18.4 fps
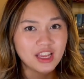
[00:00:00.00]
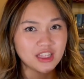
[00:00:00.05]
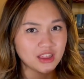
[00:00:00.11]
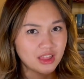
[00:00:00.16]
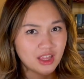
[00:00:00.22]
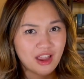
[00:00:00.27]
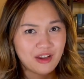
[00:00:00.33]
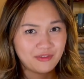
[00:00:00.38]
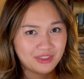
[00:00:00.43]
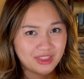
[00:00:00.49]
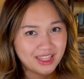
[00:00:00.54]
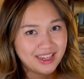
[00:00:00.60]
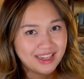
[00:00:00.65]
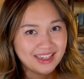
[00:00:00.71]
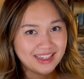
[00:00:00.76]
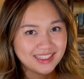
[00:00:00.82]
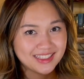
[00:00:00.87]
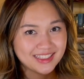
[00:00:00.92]
loved
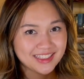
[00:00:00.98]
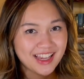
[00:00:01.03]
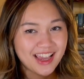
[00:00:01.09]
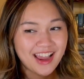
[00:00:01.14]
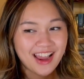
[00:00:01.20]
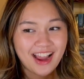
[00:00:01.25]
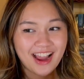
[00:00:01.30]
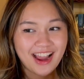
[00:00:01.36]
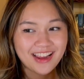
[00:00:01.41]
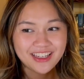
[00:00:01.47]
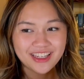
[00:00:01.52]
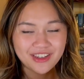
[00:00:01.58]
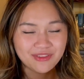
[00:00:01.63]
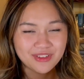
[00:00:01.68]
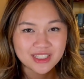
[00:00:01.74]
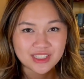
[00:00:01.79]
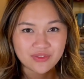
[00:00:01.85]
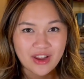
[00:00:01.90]
this. I gave
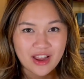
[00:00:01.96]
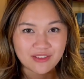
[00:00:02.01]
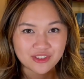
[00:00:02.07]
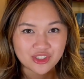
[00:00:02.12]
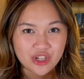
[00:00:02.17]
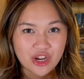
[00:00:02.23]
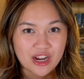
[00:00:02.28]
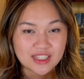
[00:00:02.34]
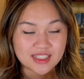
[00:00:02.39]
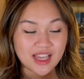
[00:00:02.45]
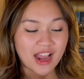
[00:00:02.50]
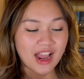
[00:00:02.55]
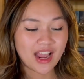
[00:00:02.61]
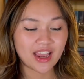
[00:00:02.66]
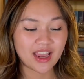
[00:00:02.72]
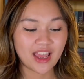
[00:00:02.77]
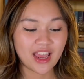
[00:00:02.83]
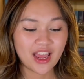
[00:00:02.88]
this 5 stars. I